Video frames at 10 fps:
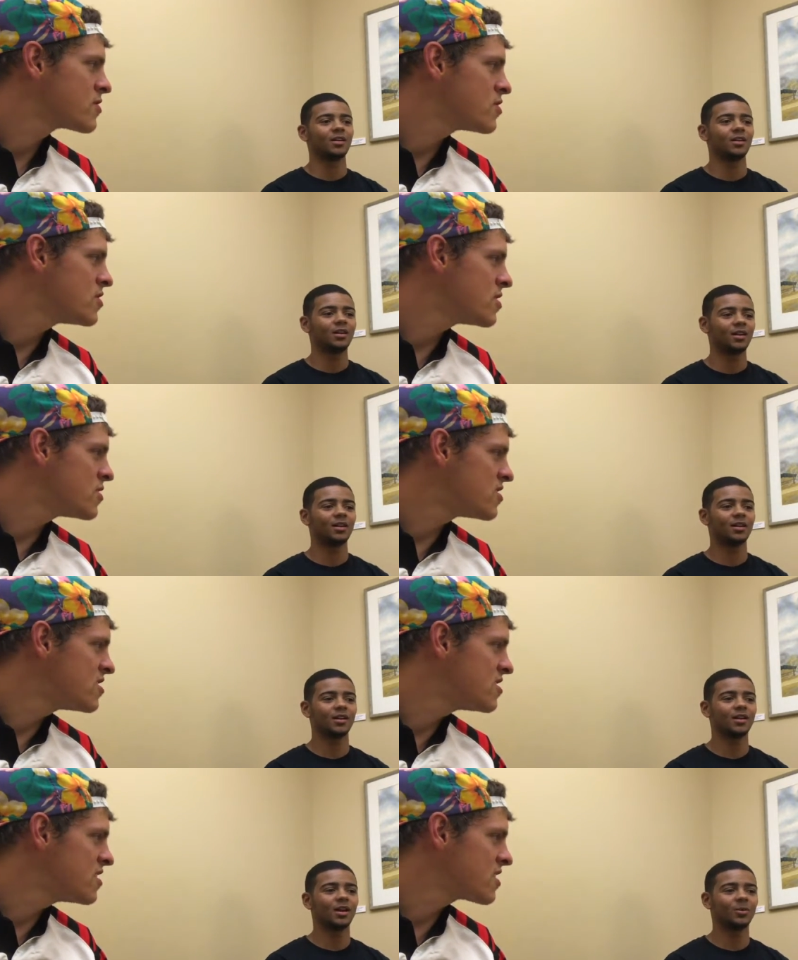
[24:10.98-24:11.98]
Speaker 1: Since that was
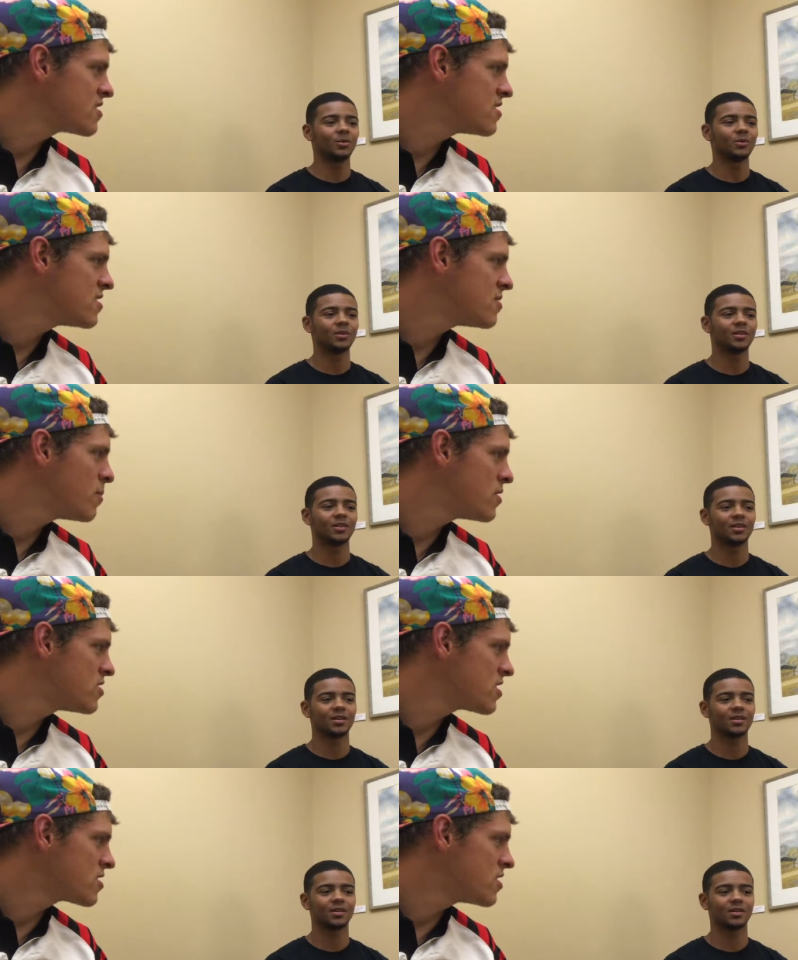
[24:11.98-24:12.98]
six, about
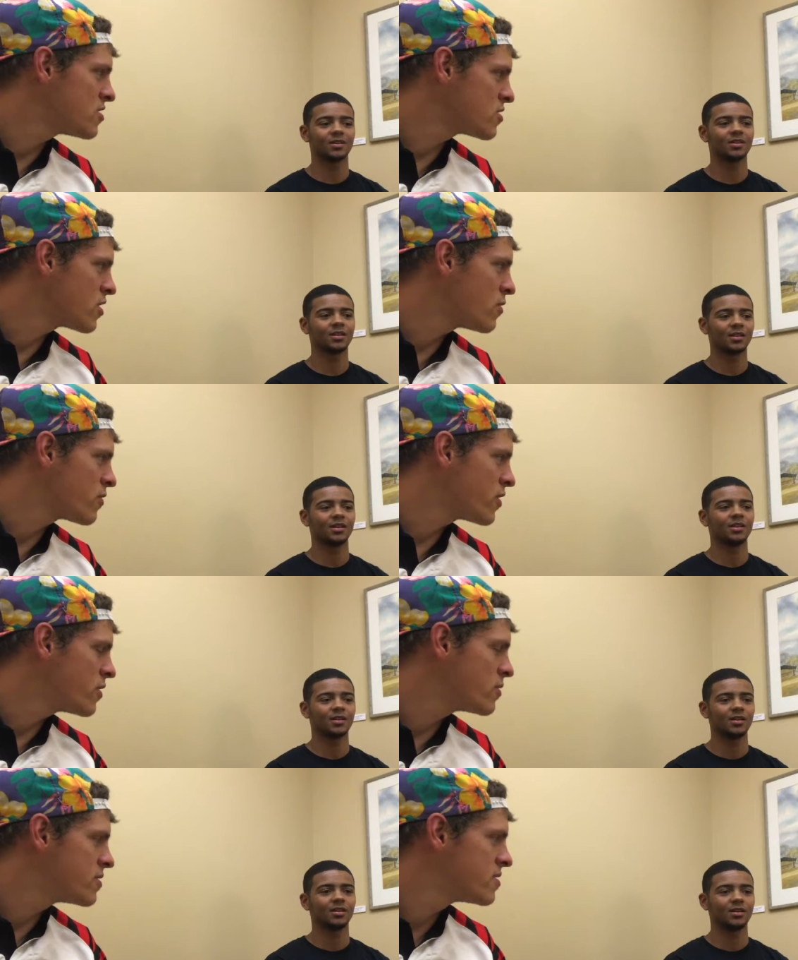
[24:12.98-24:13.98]
six years ago for
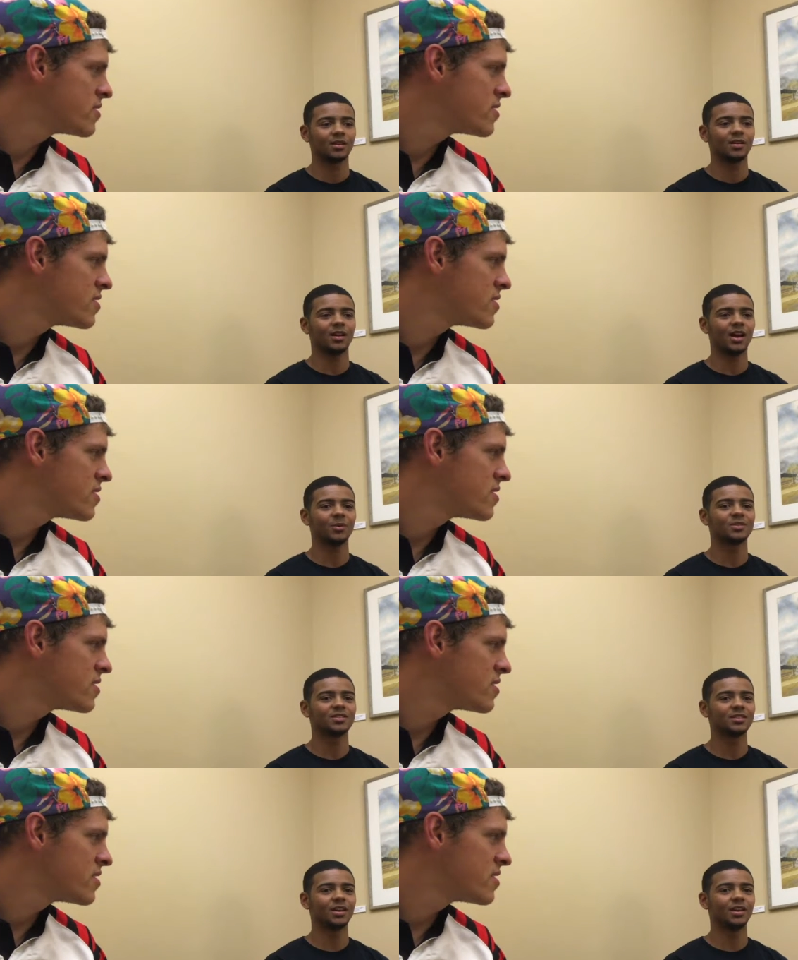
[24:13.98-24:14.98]
you. I would
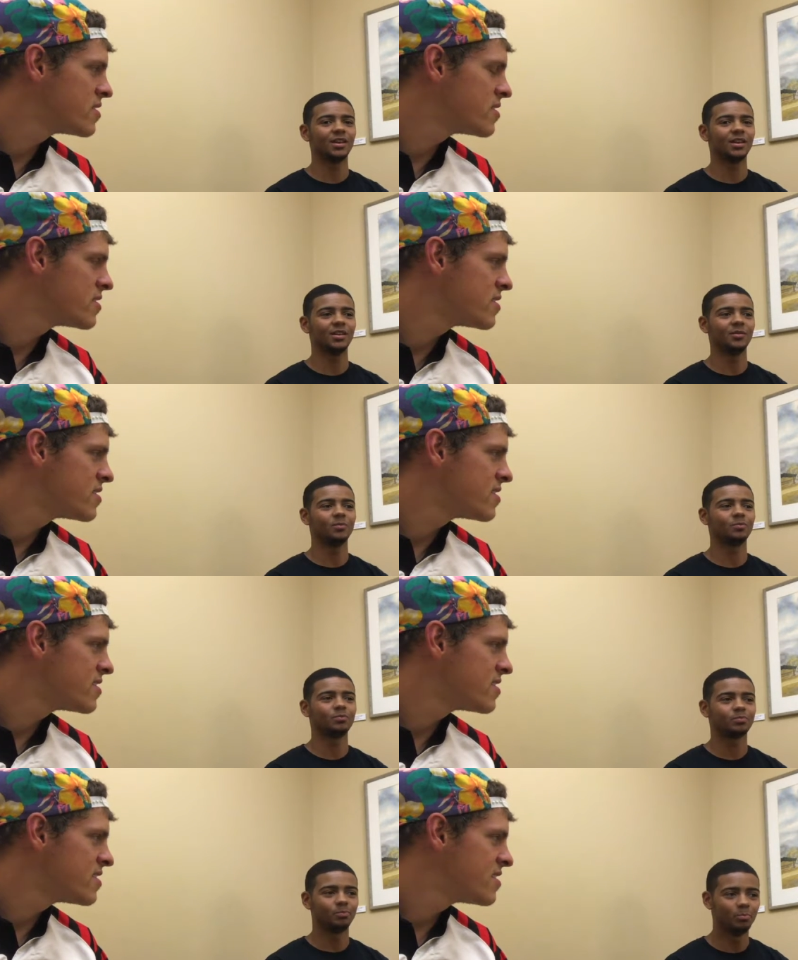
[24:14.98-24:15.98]
say,
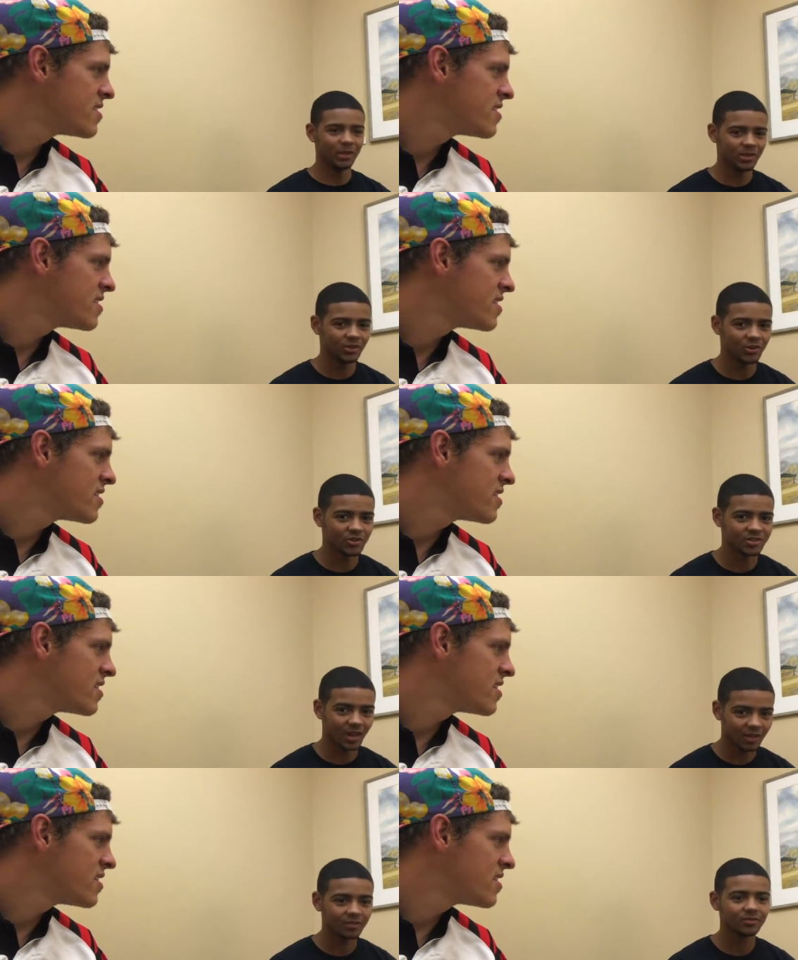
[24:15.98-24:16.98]
be
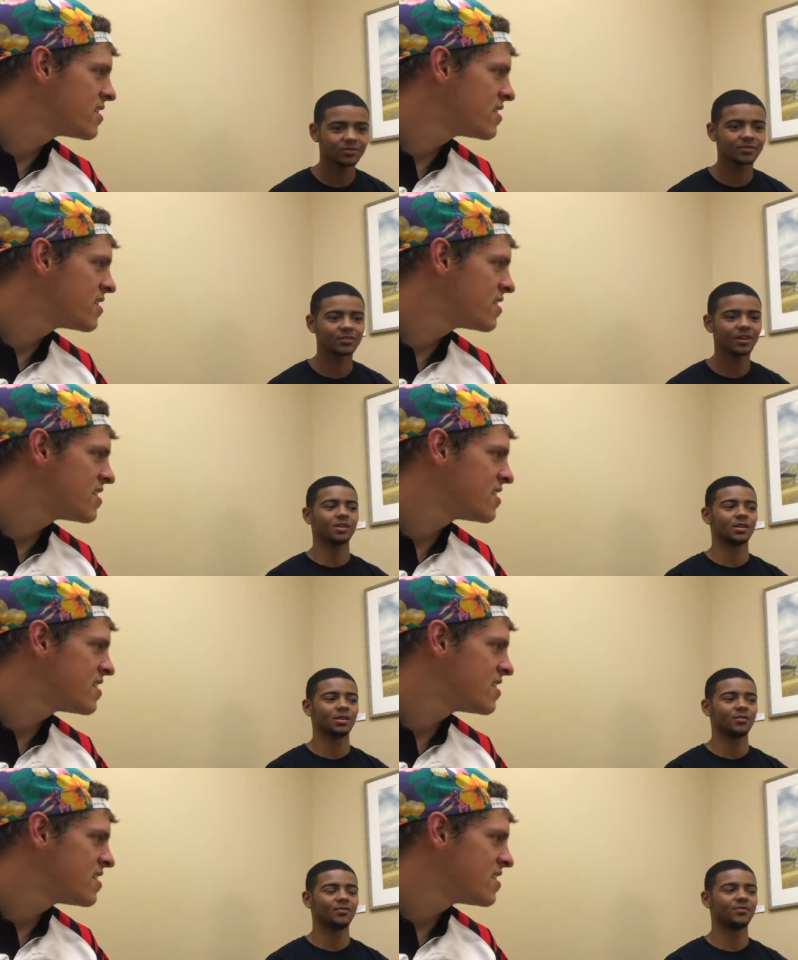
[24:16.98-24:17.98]
yourself
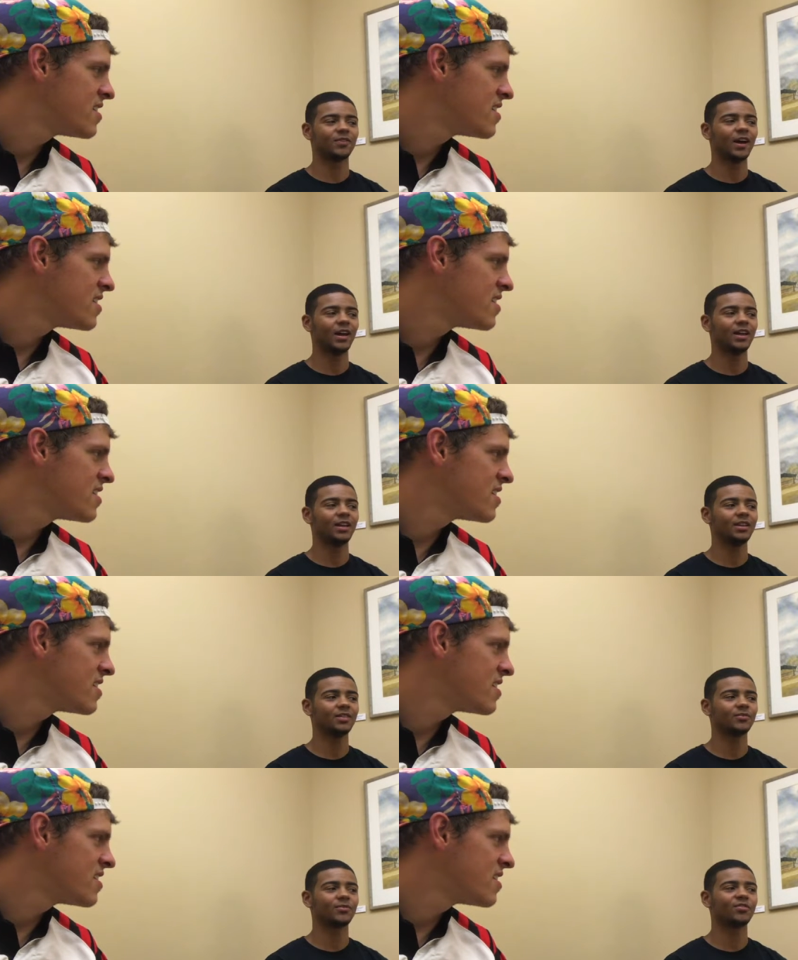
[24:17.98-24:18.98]
find
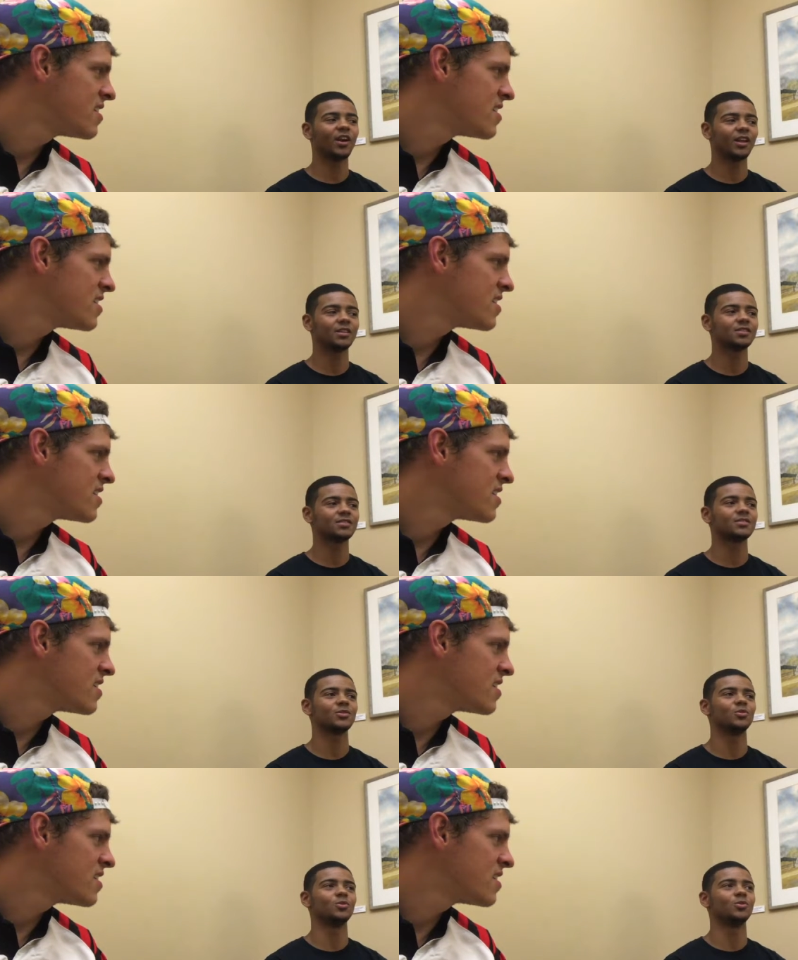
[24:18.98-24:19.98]
friends
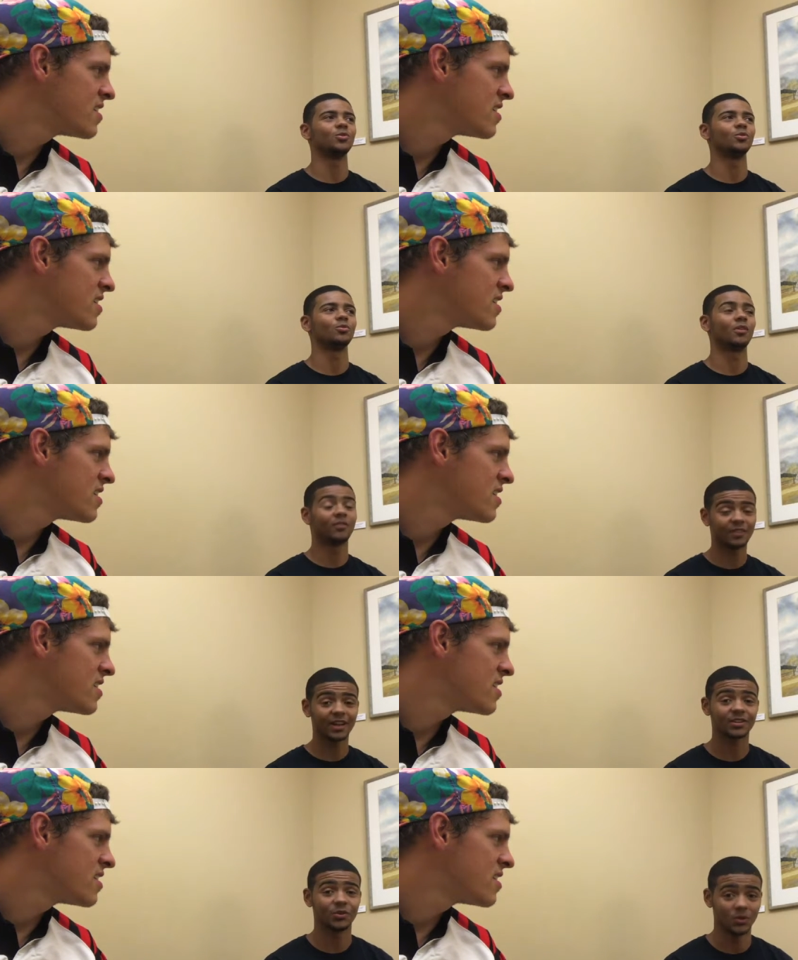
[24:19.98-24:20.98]
who
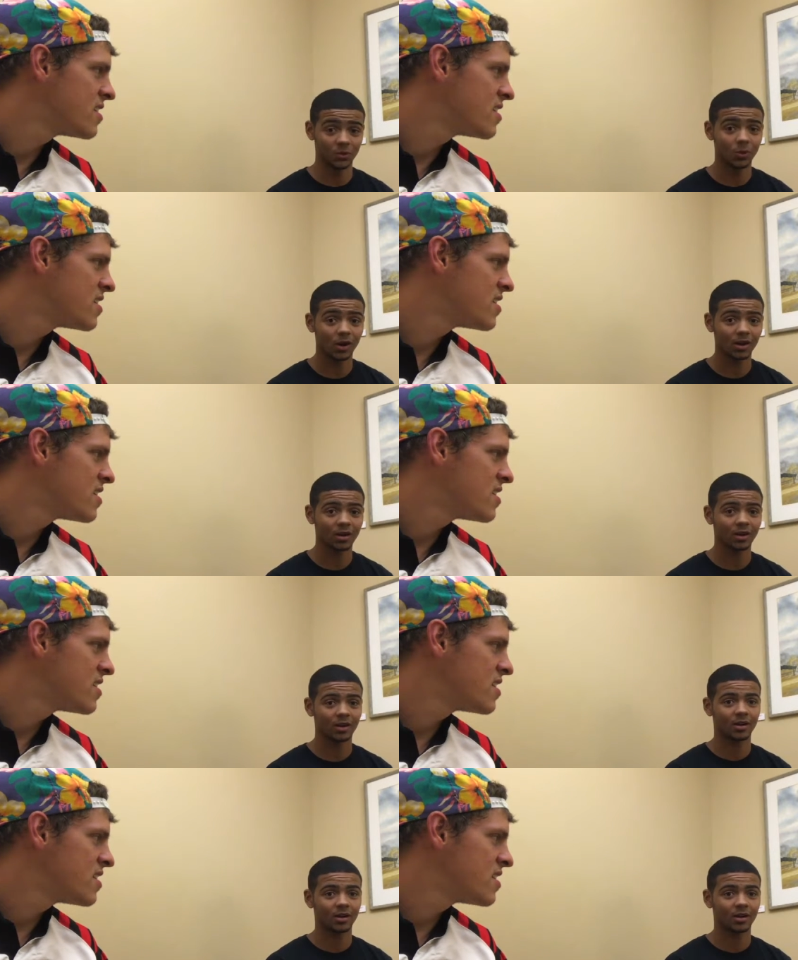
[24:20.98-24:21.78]
reflect who you are